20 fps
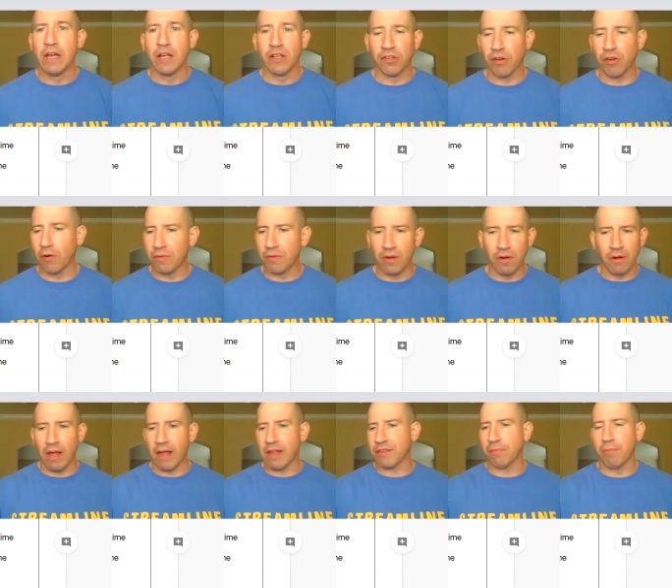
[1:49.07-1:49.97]
So,
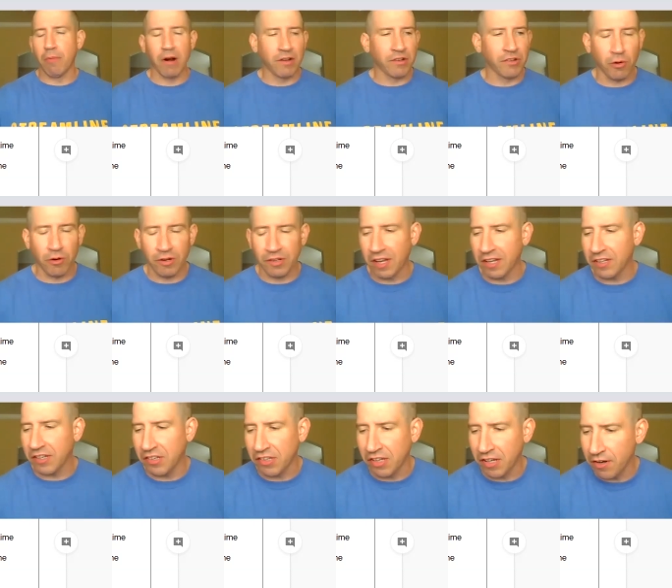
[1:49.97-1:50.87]
as Martin
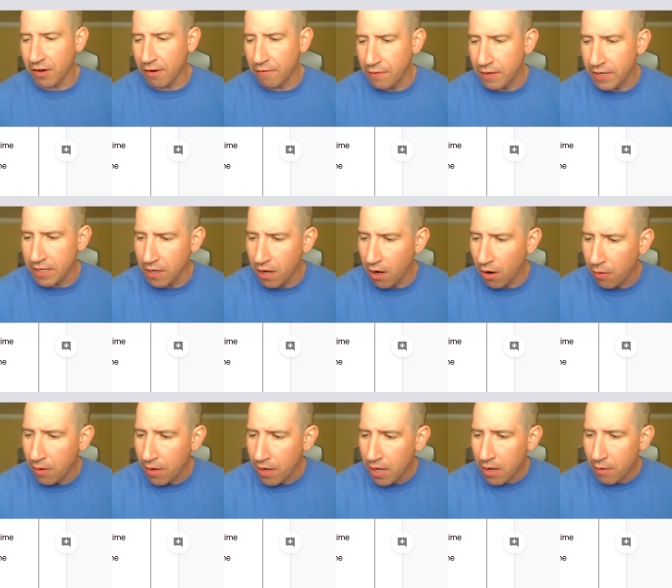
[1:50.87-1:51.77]
Scorsese said in our
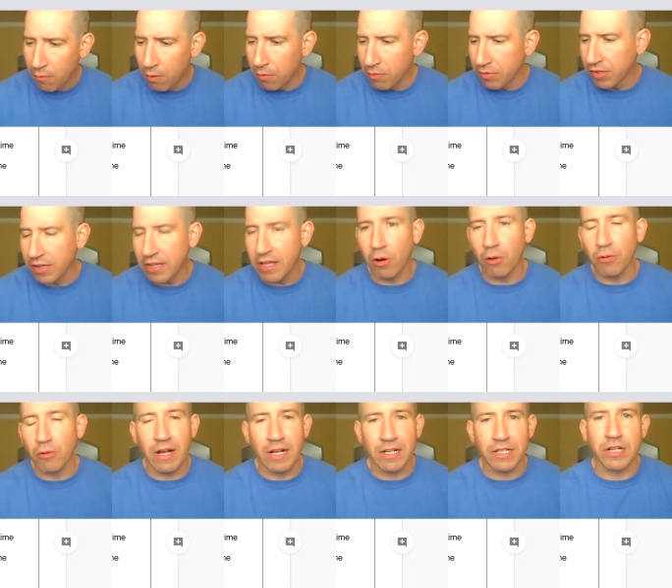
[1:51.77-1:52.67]
video, what was in the
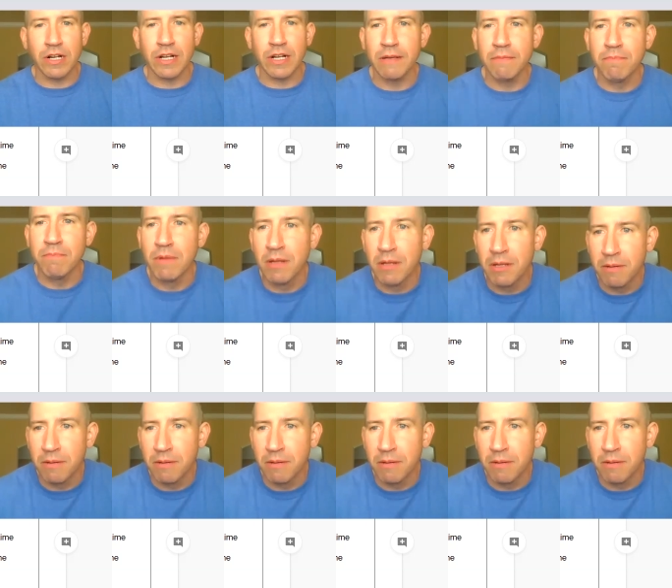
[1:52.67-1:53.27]
old country?